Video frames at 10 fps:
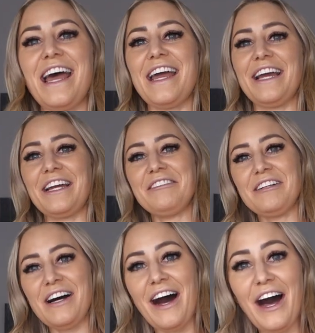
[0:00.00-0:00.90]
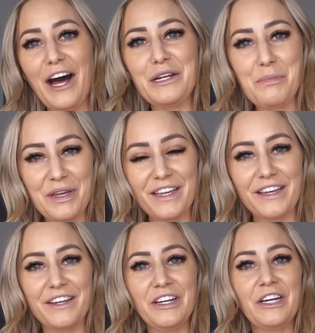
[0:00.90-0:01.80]
a hot
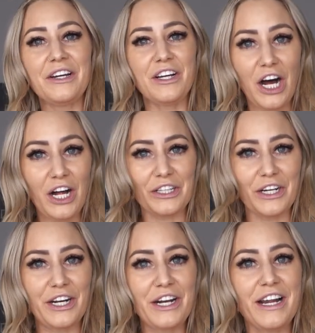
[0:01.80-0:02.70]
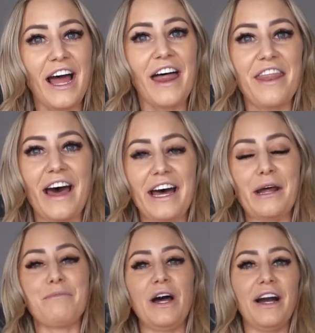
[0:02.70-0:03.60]
pink color
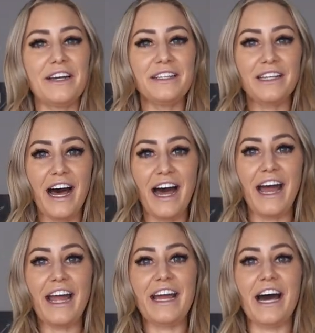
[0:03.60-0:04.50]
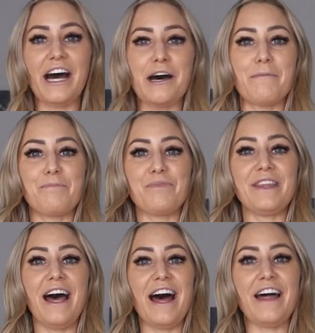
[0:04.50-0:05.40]
that, I'm not gonna lie,
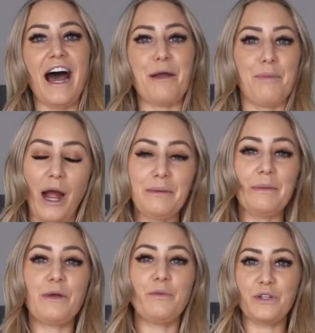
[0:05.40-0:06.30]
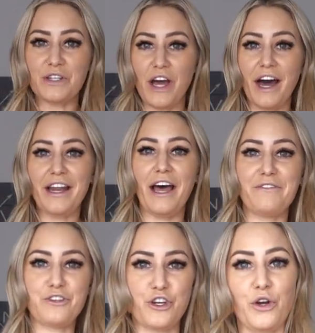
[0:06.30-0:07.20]
I probably would not
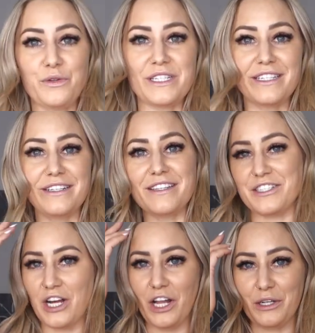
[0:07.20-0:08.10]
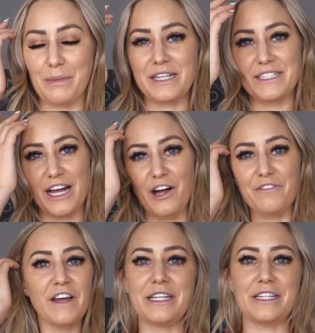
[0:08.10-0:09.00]
have chosen this color
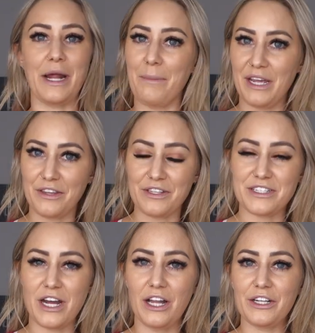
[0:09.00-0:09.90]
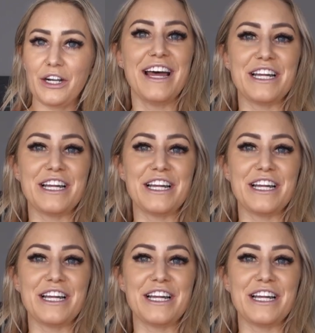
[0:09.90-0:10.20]
myself if I did not pick this color.